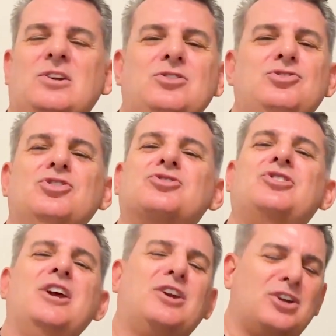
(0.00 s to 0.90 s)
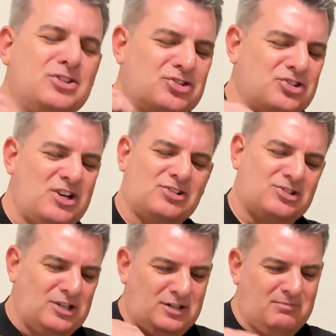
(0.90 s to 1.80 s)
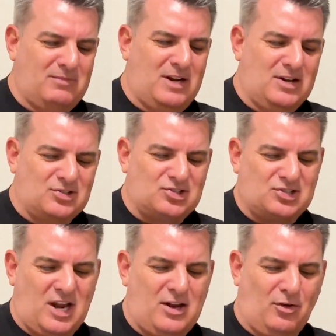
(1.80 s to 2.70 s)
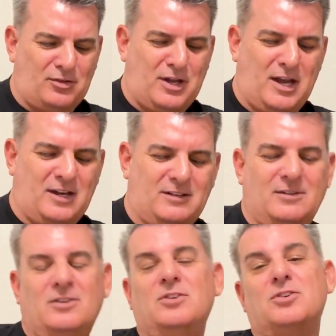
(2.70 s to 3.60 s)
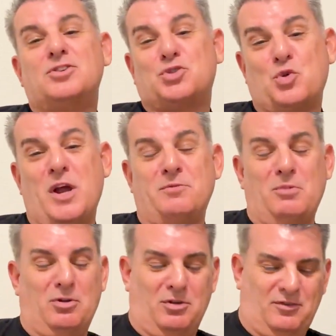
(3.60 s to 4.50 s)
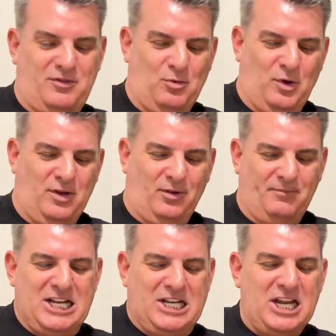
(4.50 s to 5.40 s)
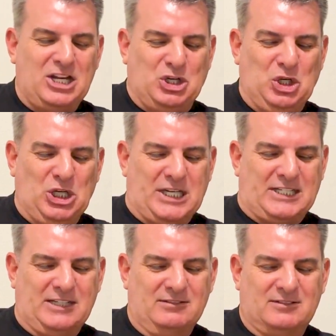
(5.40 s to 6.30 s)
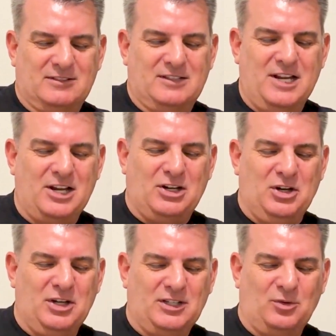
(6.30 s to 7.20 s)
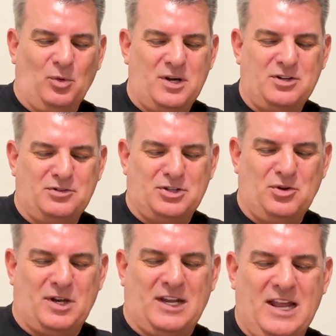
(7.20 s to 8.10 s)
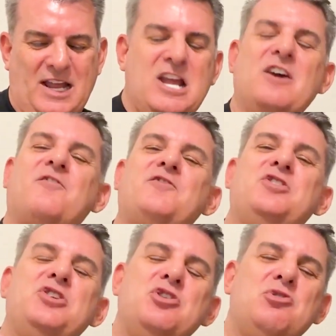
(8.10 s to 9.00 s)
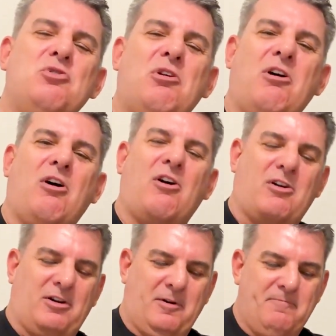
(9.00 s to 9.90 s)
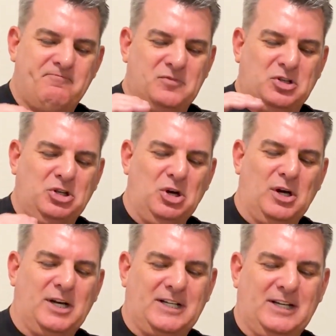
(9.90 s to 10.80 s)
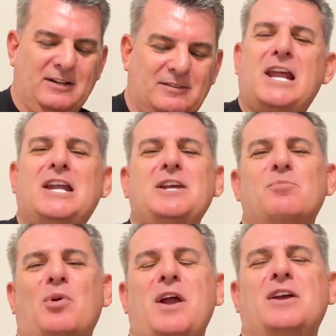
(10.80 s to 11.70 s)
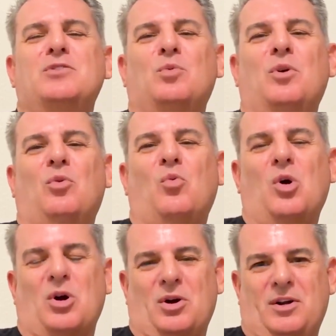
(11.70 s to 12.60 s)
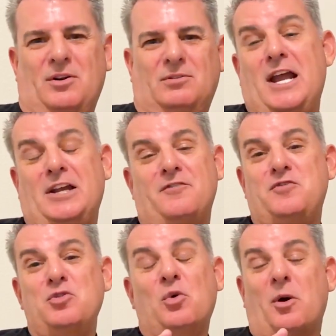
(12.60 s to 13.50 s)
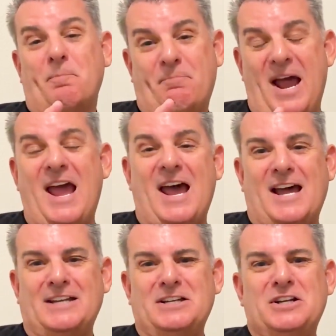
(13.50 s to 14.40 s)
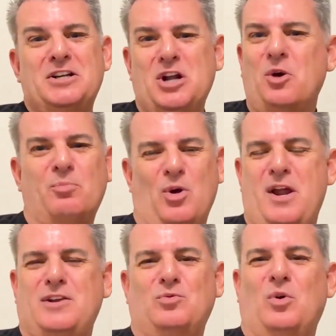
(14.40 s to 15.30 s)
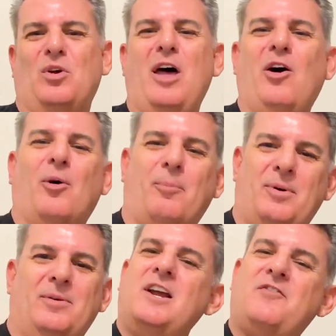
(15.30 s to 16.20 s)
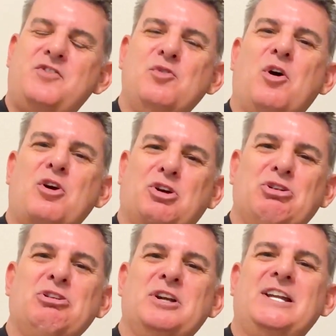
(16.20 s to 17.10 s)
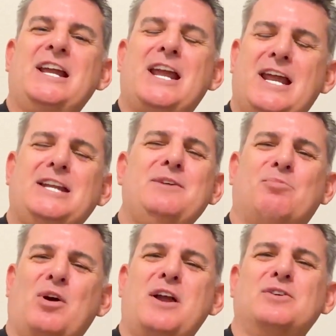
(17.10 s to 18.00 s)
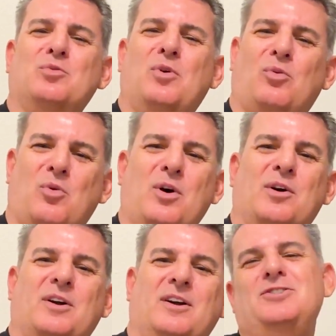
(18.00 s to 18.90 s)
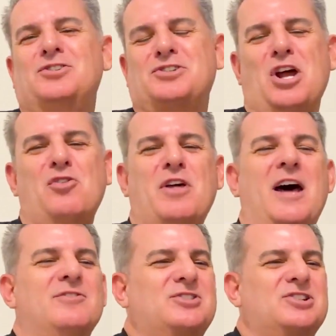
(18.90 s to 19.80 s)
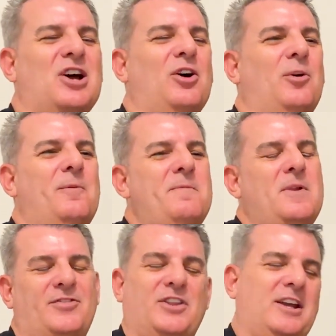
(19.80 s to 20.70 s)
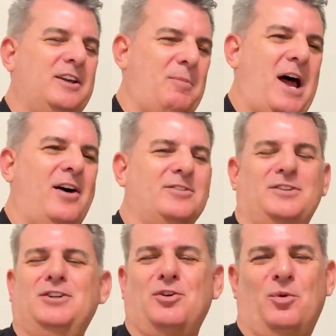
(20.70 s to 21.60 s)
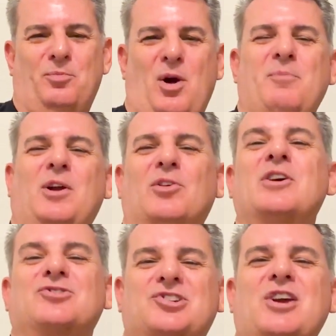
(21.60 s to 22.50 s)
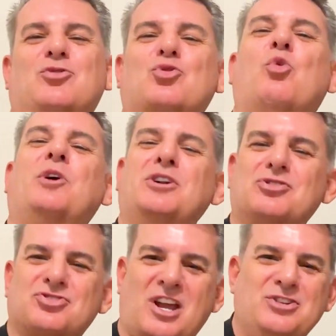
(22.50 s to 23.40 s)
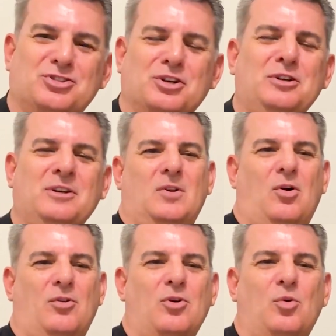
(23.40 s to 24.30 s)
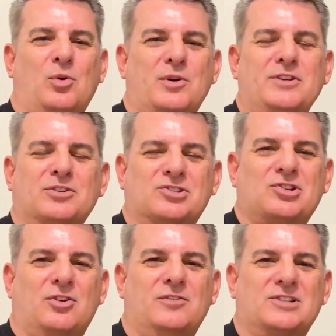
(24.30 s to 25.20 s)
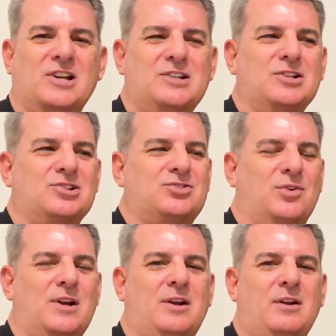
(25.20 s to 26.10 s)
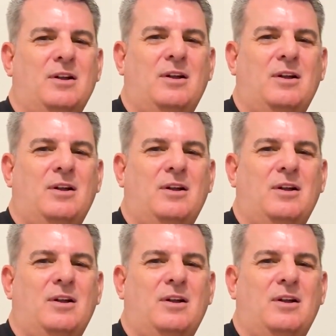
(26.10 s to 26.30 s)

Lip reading: You just get consistent and stay on that treadmill, if you will. Get good. Get good at what you're doing. If you are good, any brand will work. And if you are bad, no brand will help. If you are good, any brand will work. Just know that. So I think about, we're primarily a sales organization, although we're in the service industry.